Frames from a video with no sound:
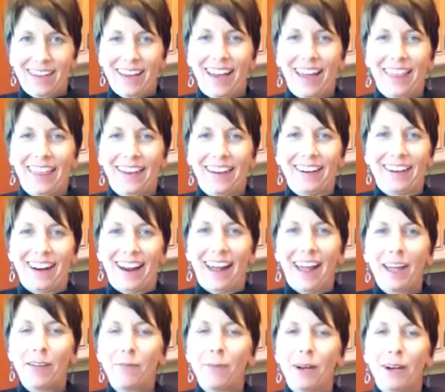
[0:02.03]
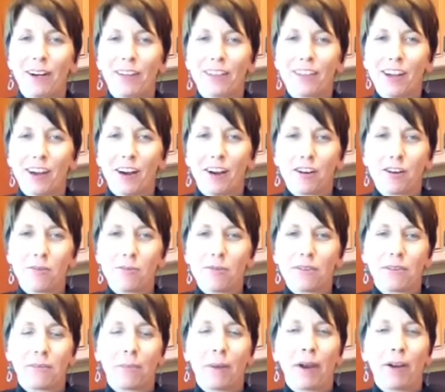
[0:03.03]
Hi there, I'm Meredith Carter
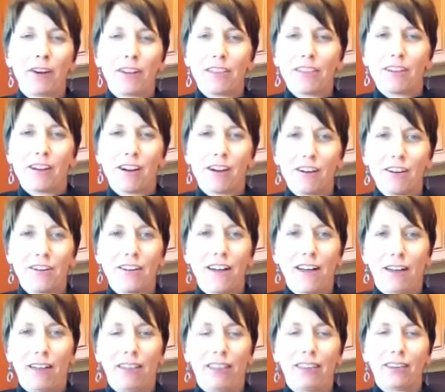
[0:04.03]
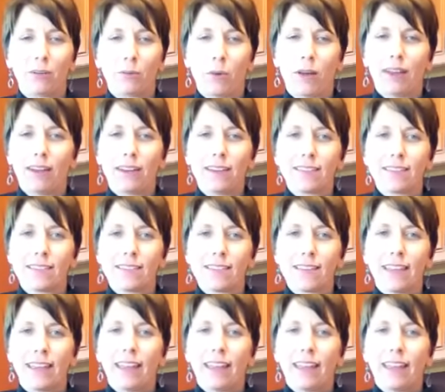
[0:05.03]
with Meredith Carter Health and Wellness.